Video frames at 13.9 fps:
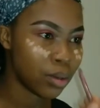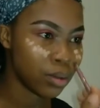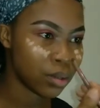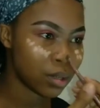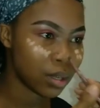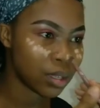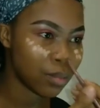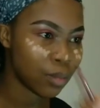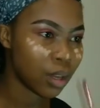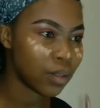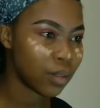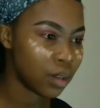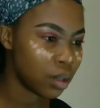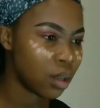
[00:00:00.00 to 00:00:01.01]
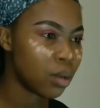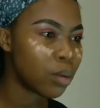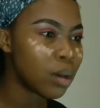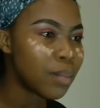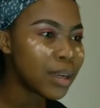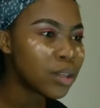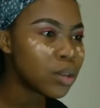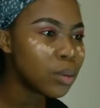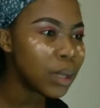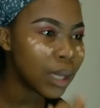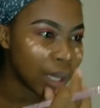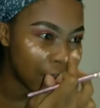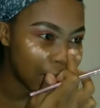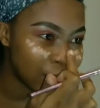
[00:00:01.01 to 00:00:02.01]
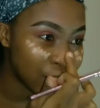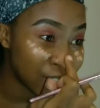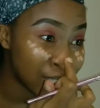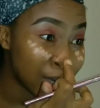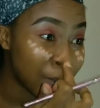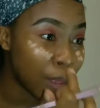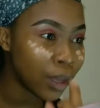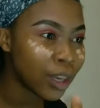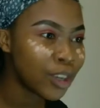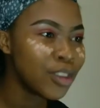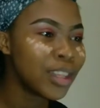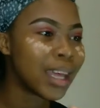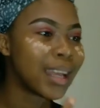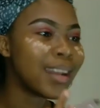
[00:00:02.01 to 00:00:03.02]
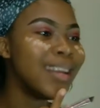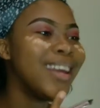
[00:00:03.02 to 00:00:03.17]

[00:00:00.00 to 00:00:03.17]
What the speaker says: What am I doing? I just said I'm not gonna do that.